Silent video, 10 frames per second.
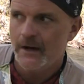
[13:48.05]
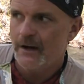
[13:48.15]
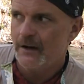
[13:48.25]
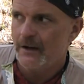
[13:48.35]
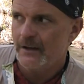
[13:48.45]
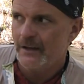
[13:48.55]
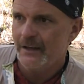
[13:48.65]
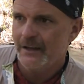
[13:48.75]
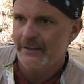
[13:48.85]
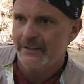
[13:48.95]

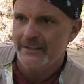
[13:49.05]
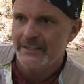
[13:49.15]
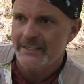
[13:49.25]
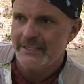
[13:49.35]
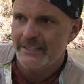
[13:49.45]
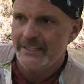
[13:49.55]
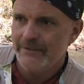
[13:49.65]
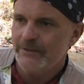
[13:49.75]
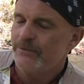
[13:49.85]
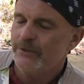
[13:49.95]
And
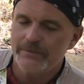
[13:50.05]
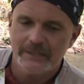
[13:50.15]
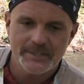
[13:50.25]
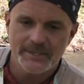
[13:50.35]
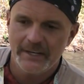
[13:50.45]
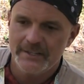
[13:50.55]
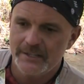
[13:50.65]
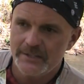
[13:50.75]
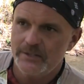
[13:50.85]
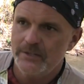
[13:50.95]
even if you're a fast scientist,